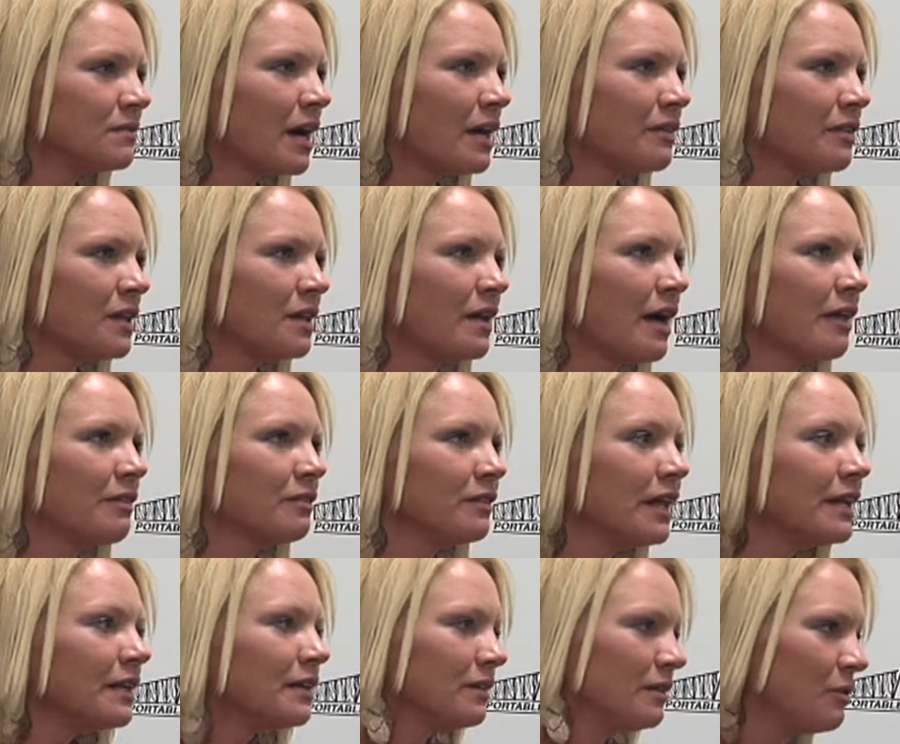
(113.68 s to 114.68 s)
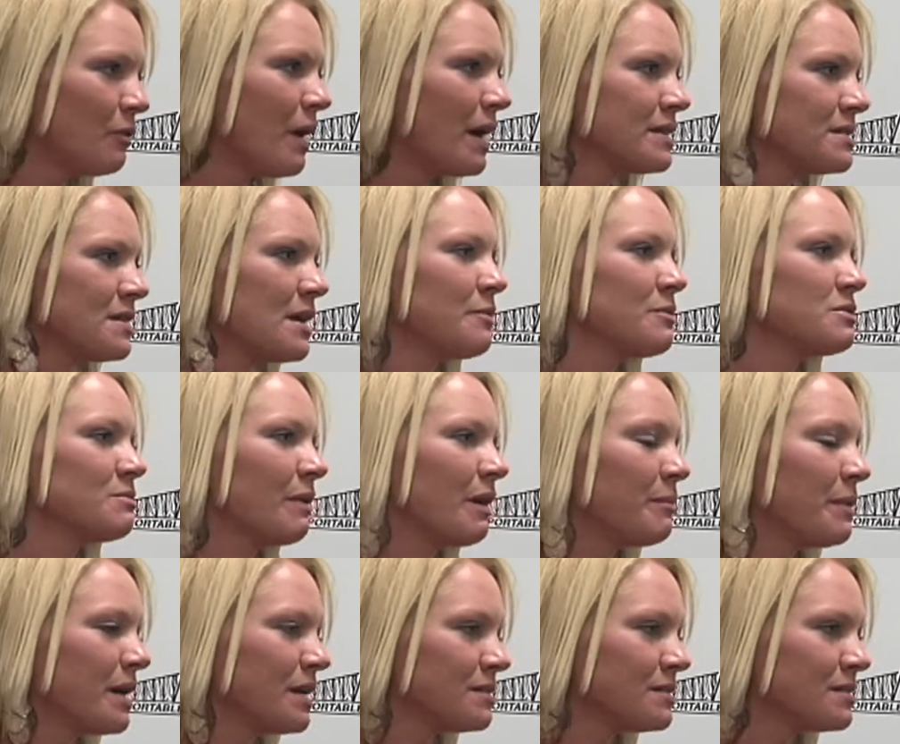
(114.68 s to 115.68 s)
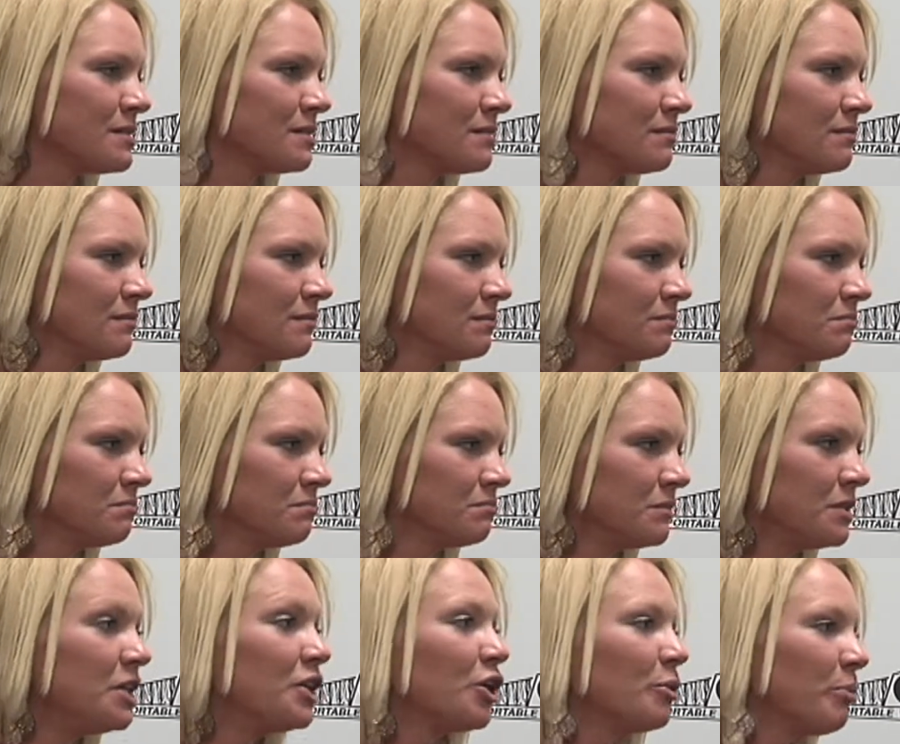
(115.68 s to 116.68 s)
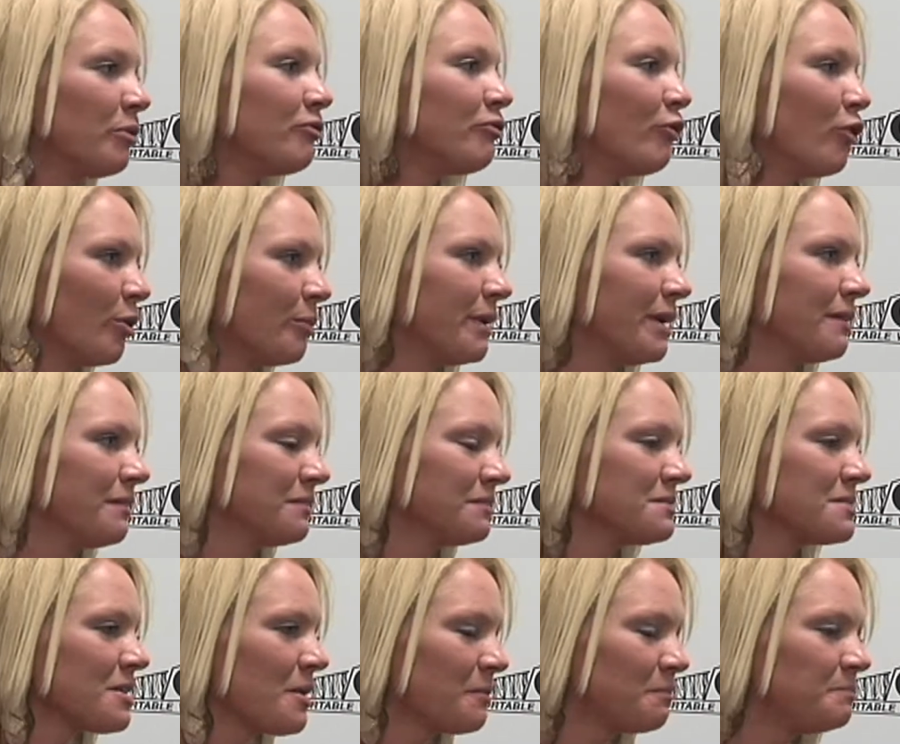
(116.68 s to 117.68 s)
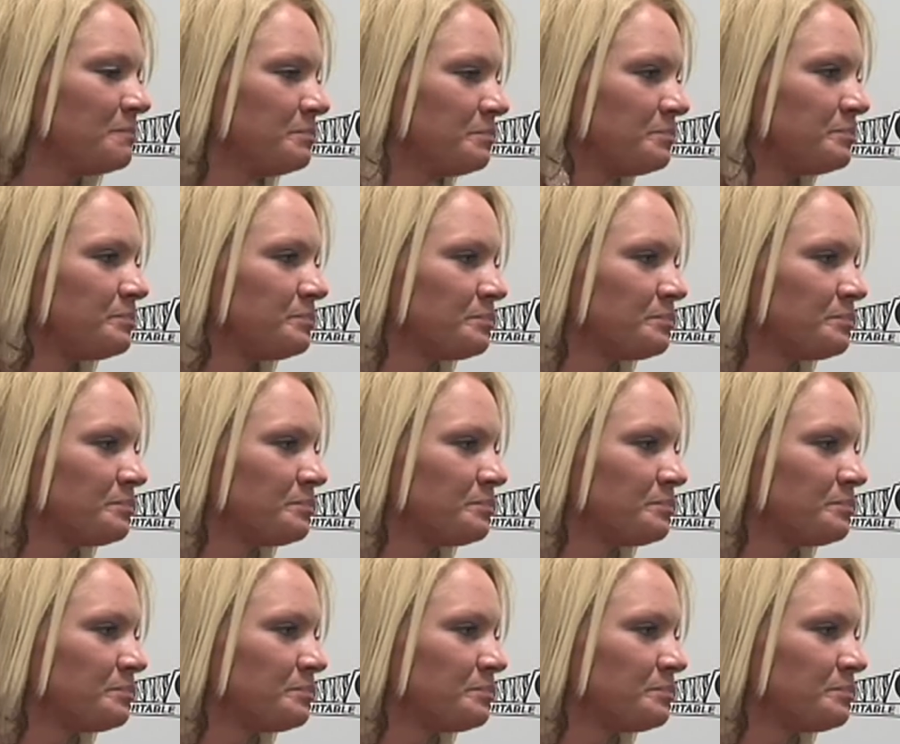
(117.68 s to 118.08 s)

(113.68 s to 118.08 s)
athletically wise, that was my best year performing. So. Mm-hmm.